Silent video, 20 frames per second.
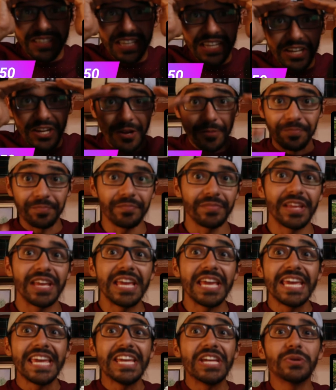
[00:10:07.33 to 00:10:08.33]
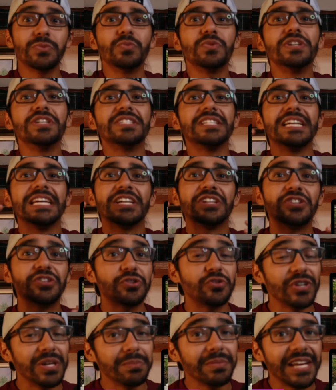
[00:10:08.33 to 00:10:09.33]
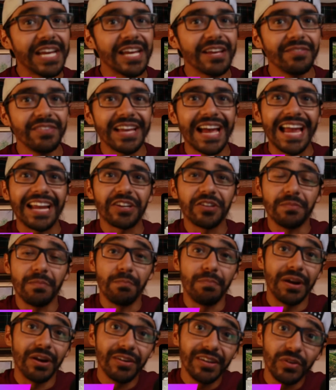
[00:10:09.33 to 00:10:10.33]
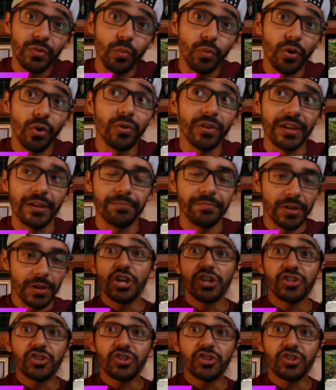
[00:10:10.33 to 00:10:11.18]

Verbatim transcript: this thing up. It was extremely heavy, I could barely roll it.